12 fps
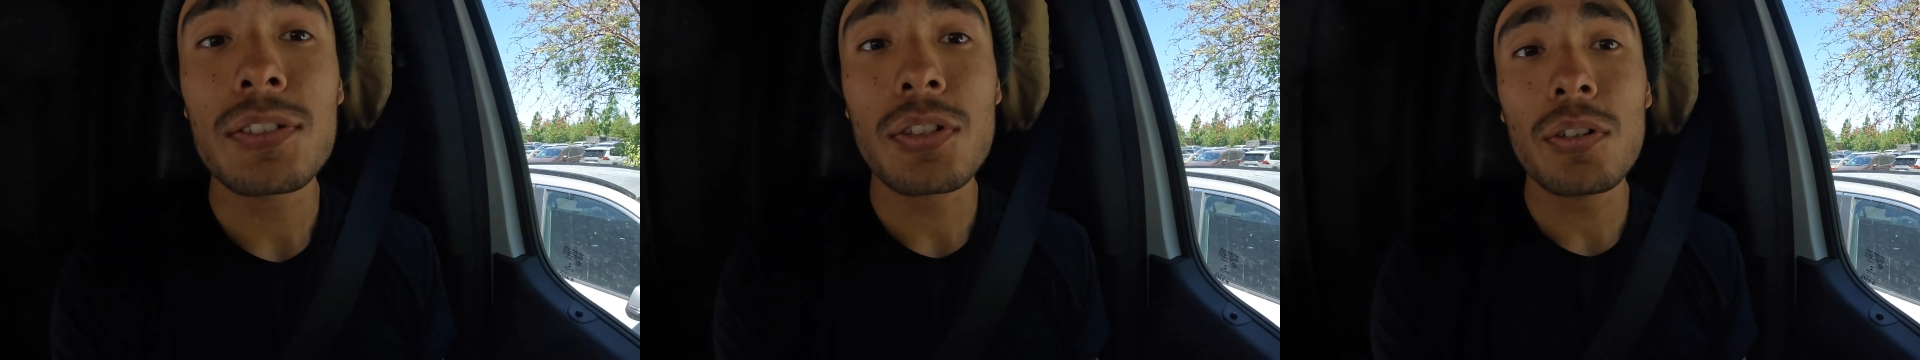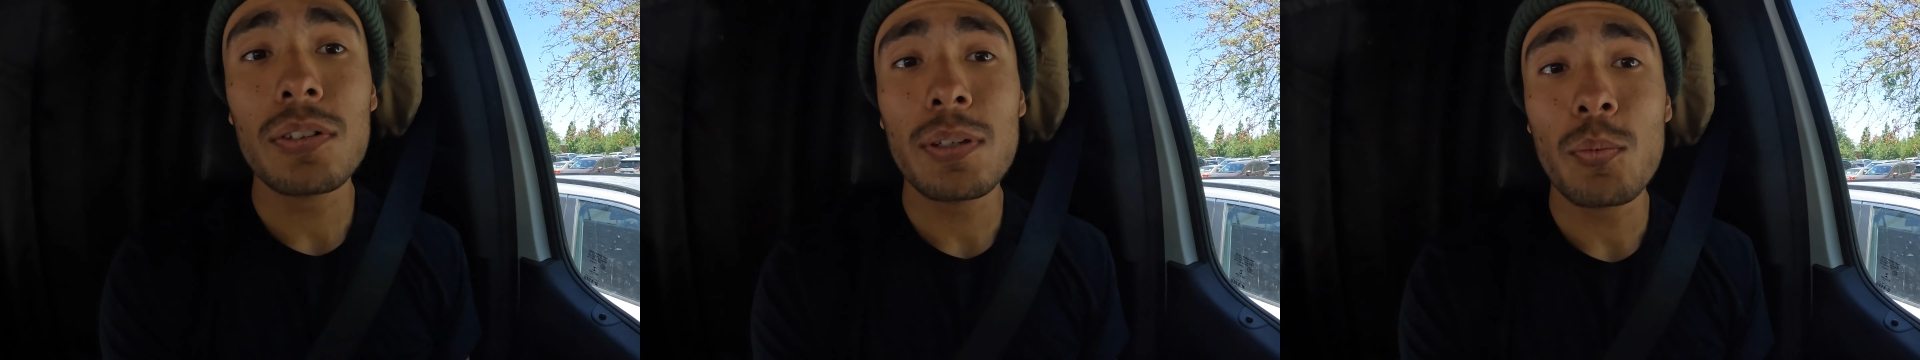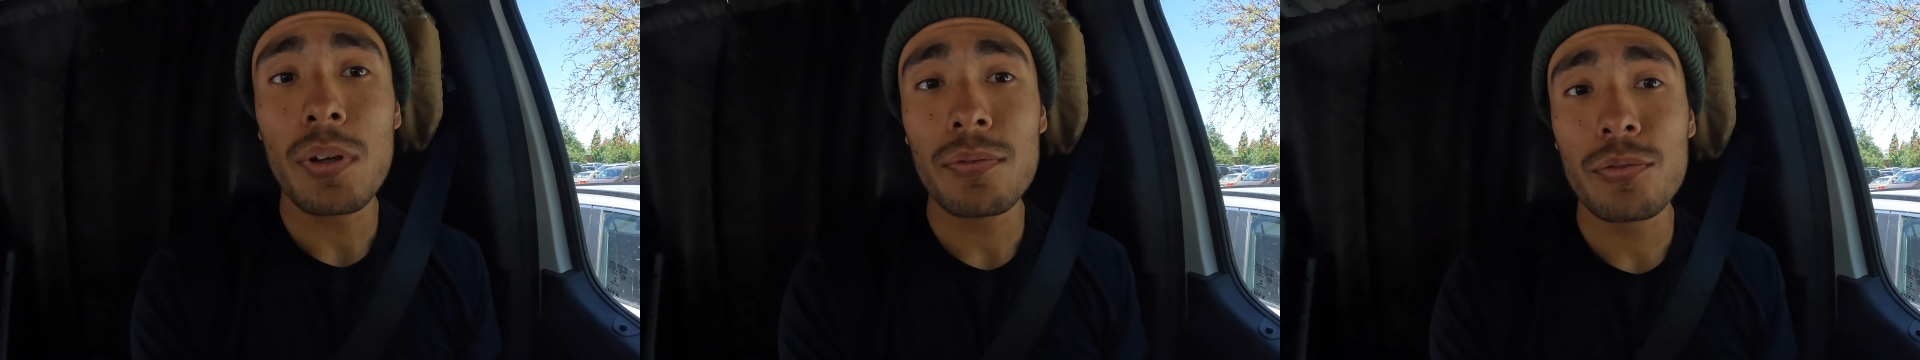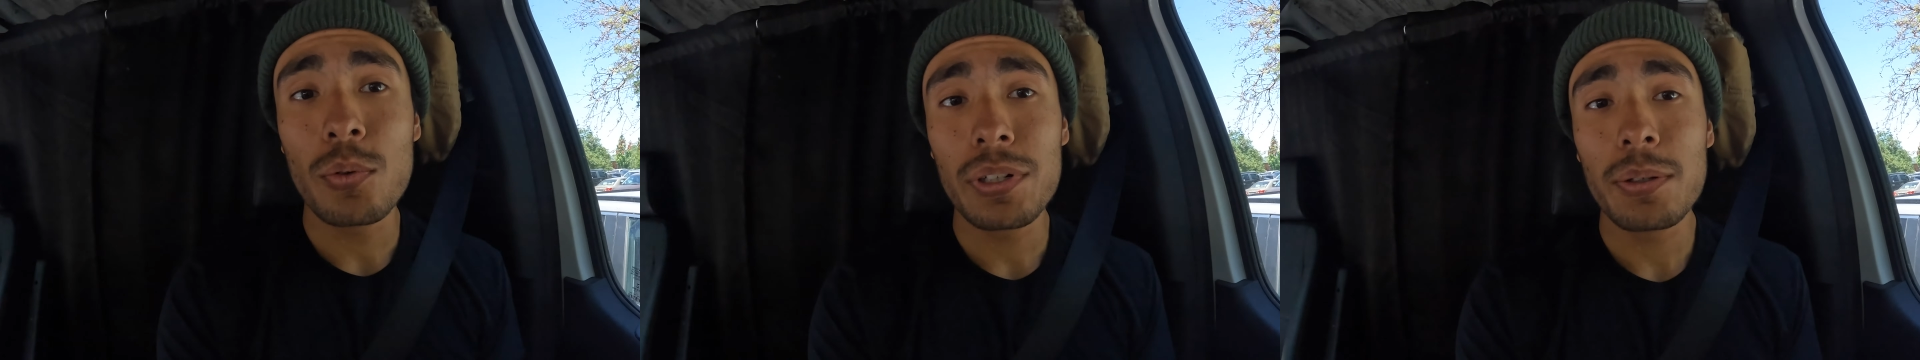currently
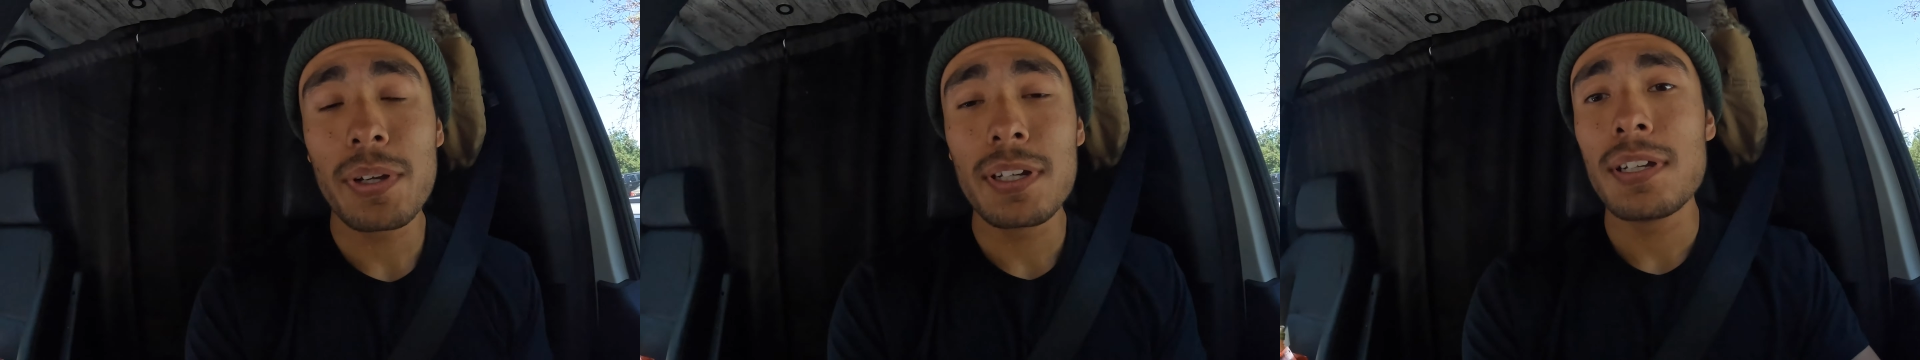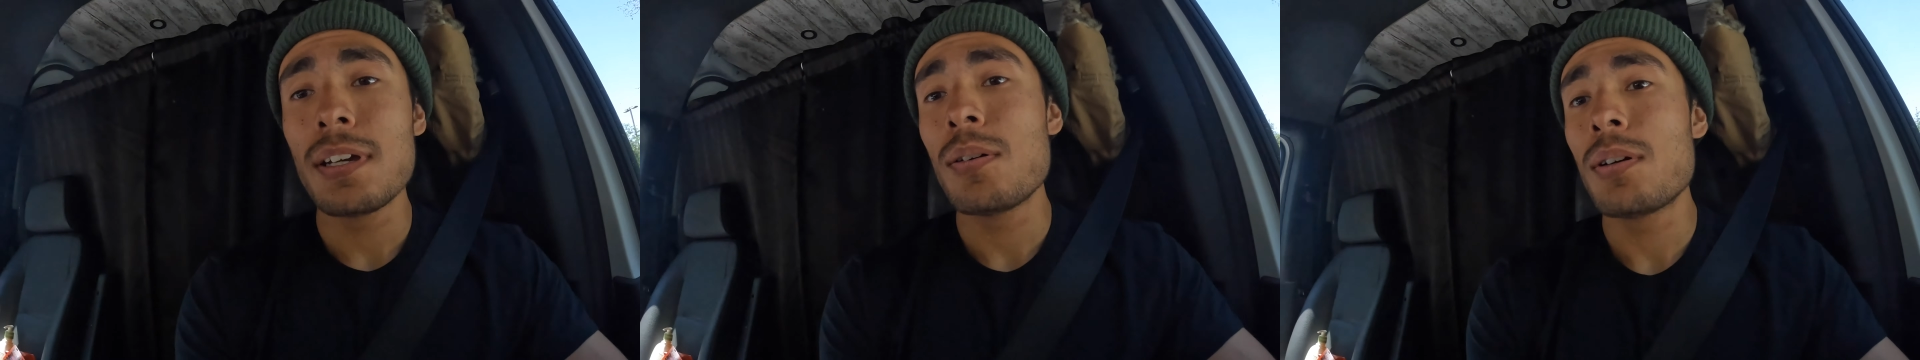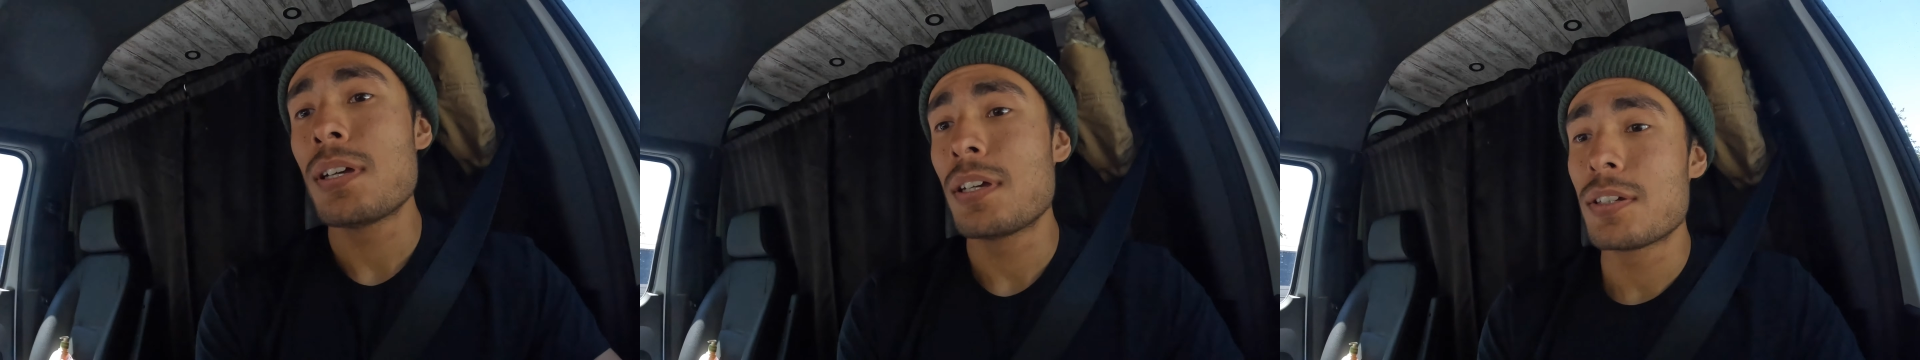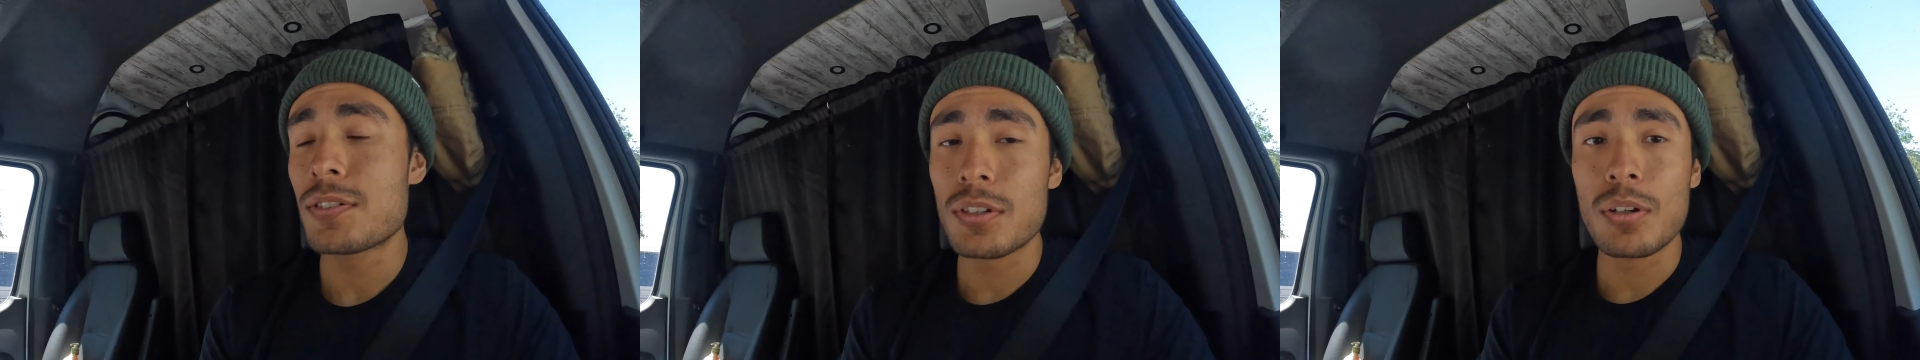1.40 right now,
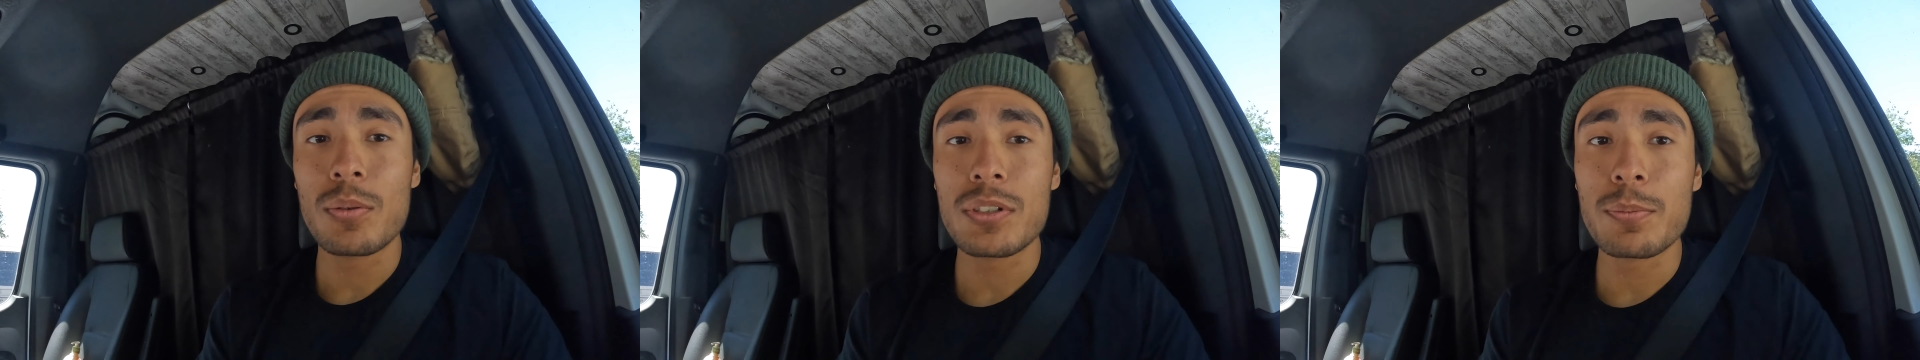so we